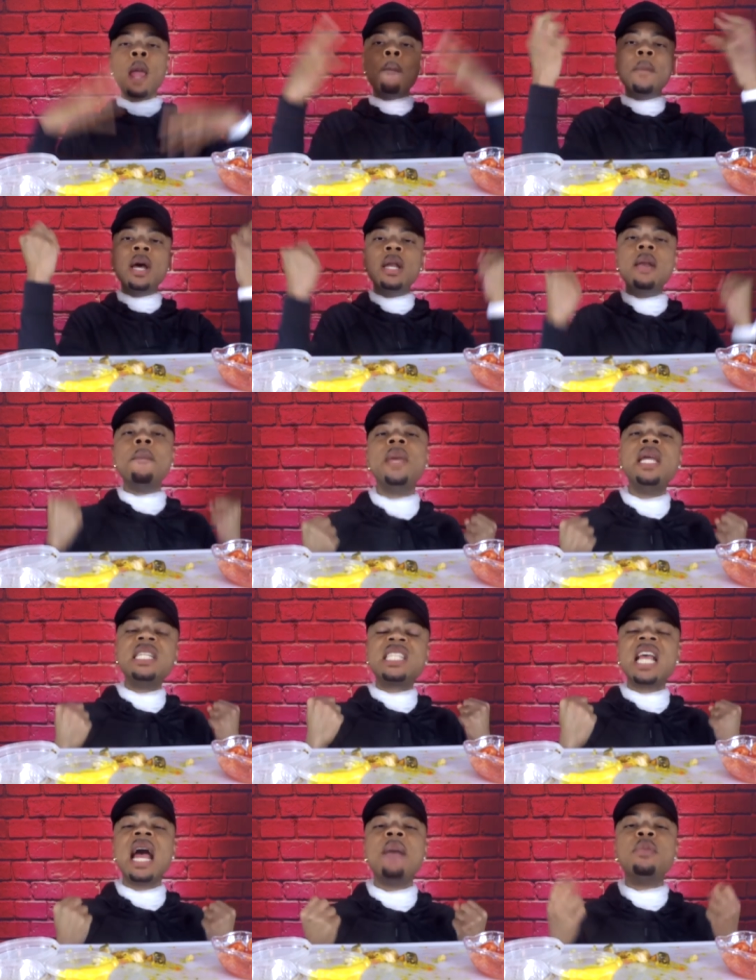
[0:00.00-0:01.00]
But in the
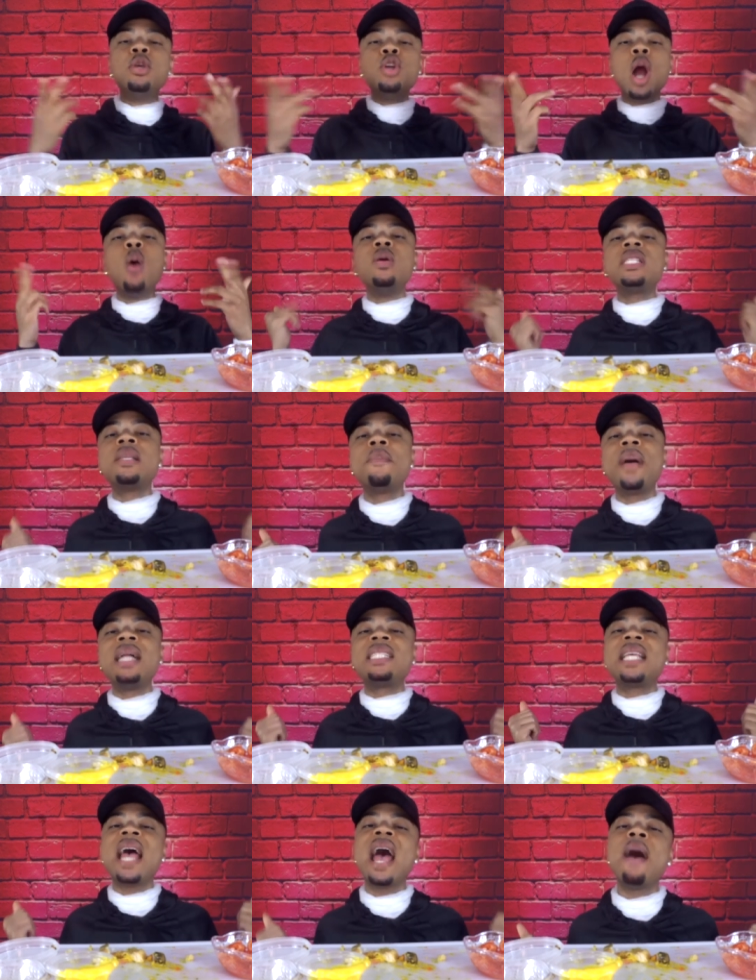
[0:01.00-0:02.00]
meantime, you know what's
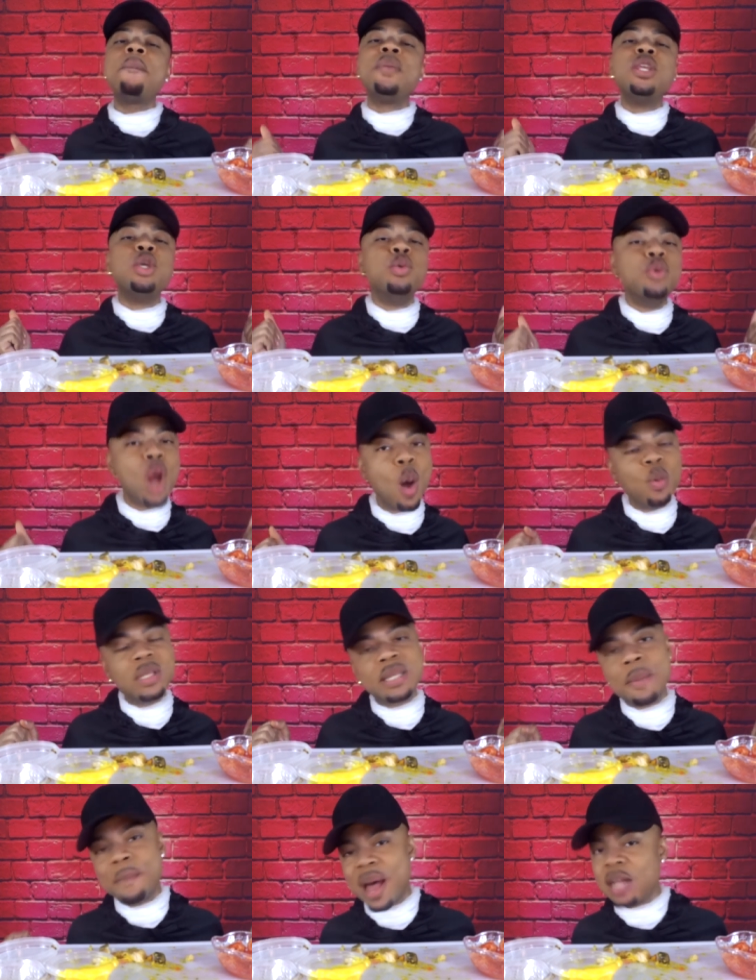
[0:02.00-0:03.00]
about to happen, you know
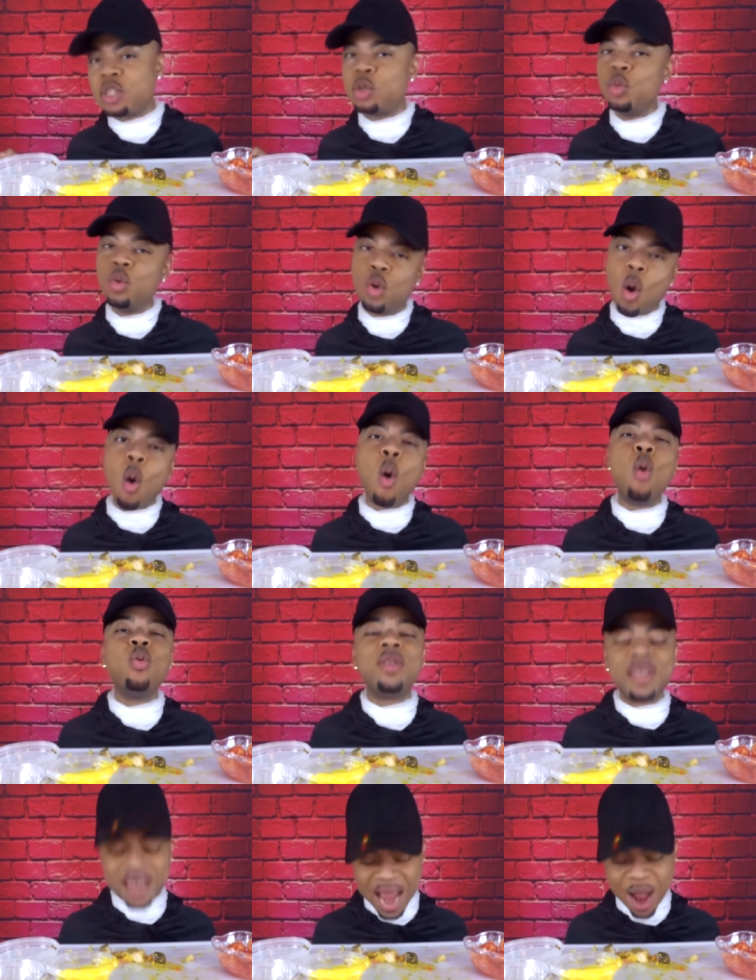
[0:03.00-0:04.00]
what's about to
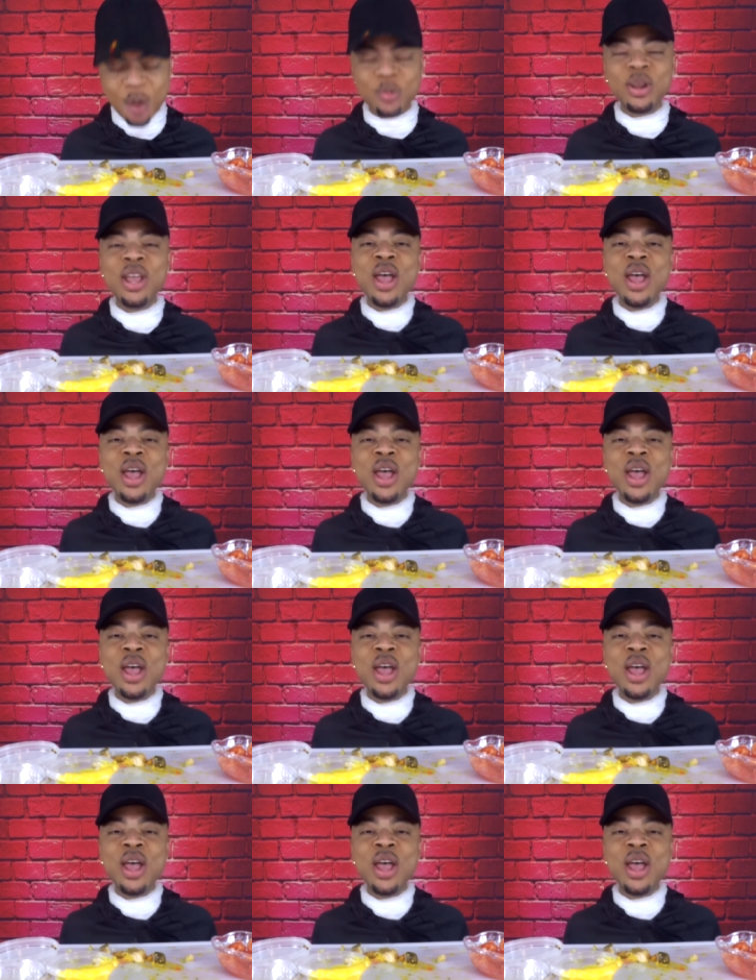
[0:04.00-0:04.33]
go down.